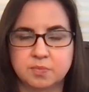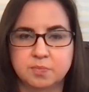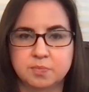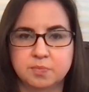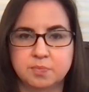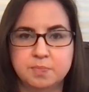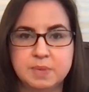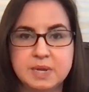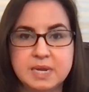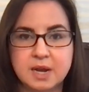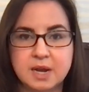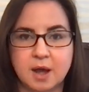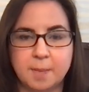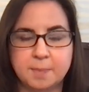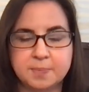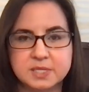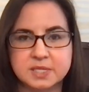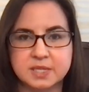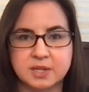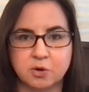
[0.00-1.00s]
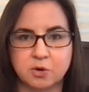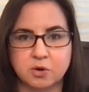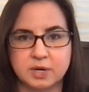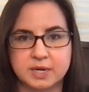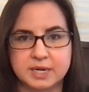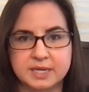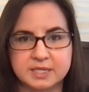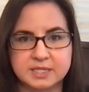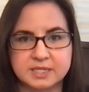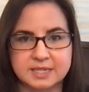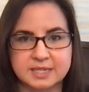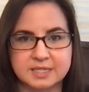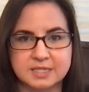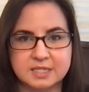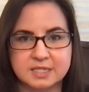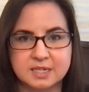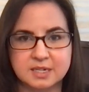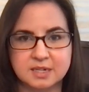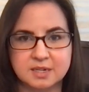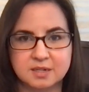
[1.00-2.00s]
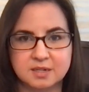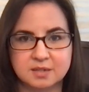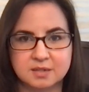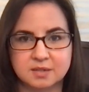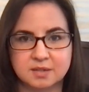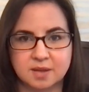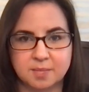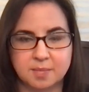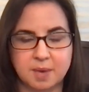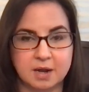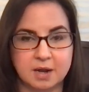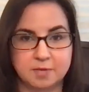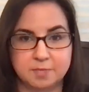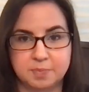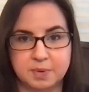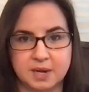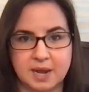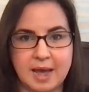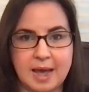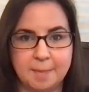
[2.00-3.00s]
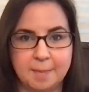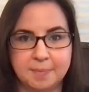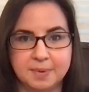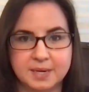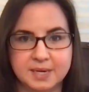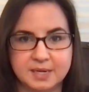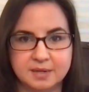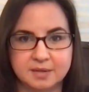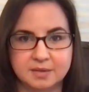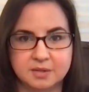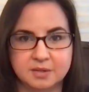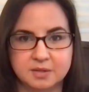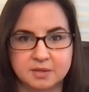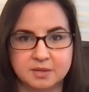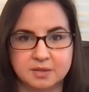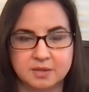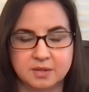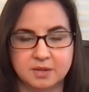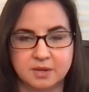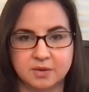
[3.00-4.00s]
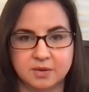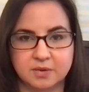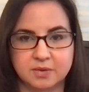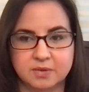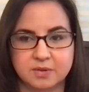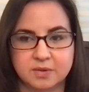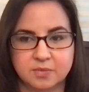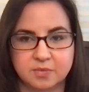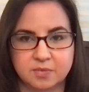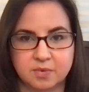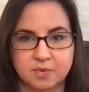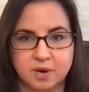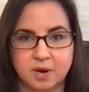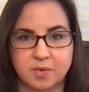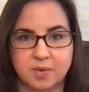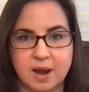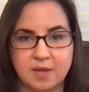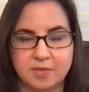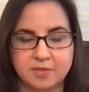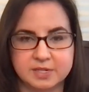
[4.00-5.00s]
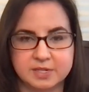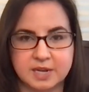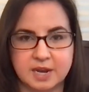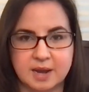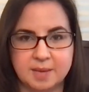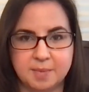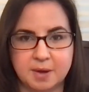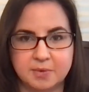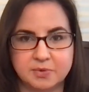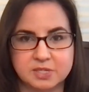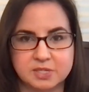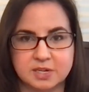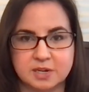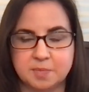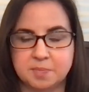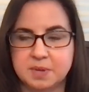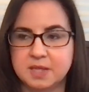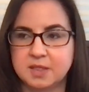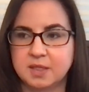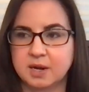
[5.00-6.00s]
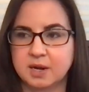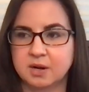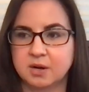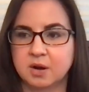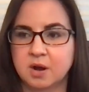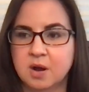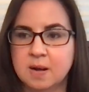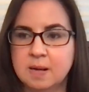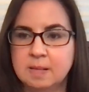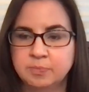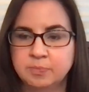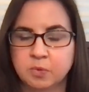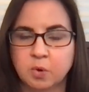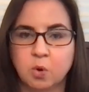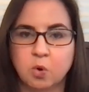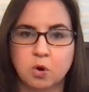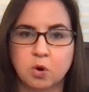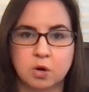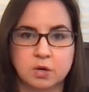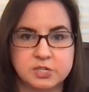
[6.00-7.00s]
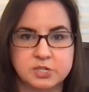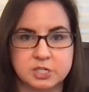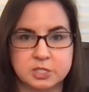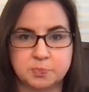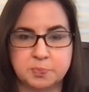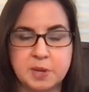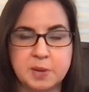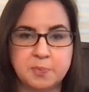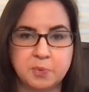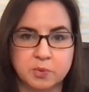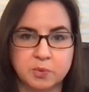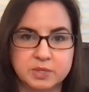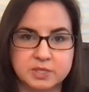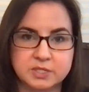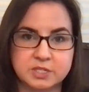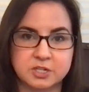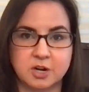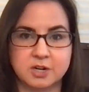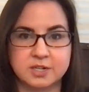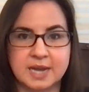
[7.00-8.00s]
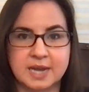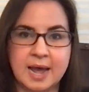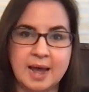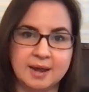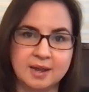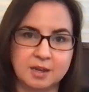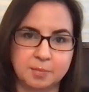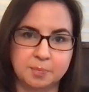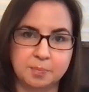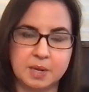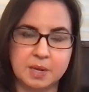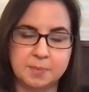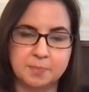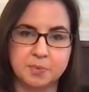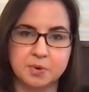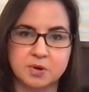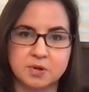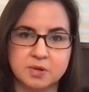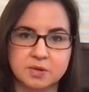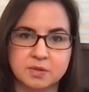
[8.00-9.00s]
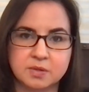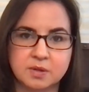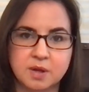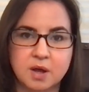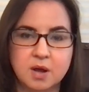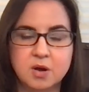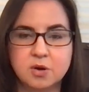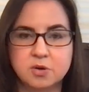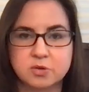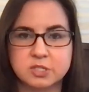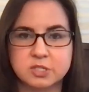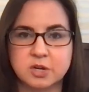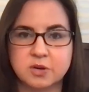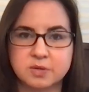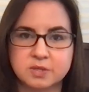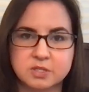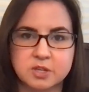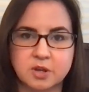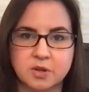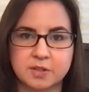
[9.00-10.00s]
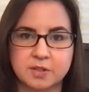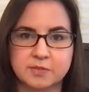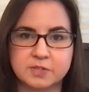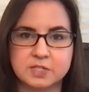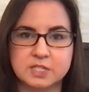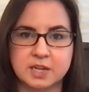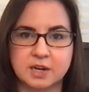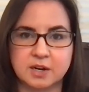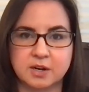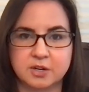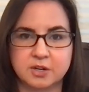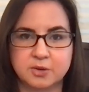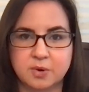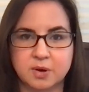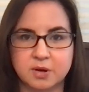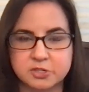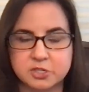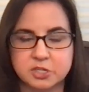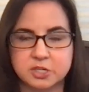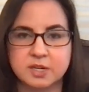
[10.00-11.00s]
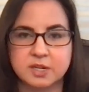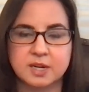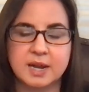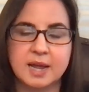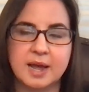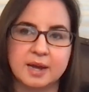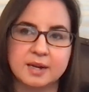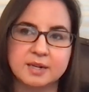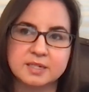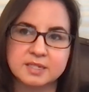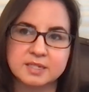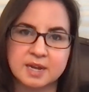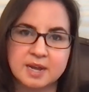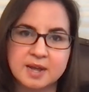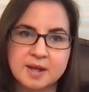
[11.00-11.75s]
meetups that already existed that might have been happening, around the time I was going to be there, or just people would start tagging people. Oh, so-and-so lives there. You all should connect.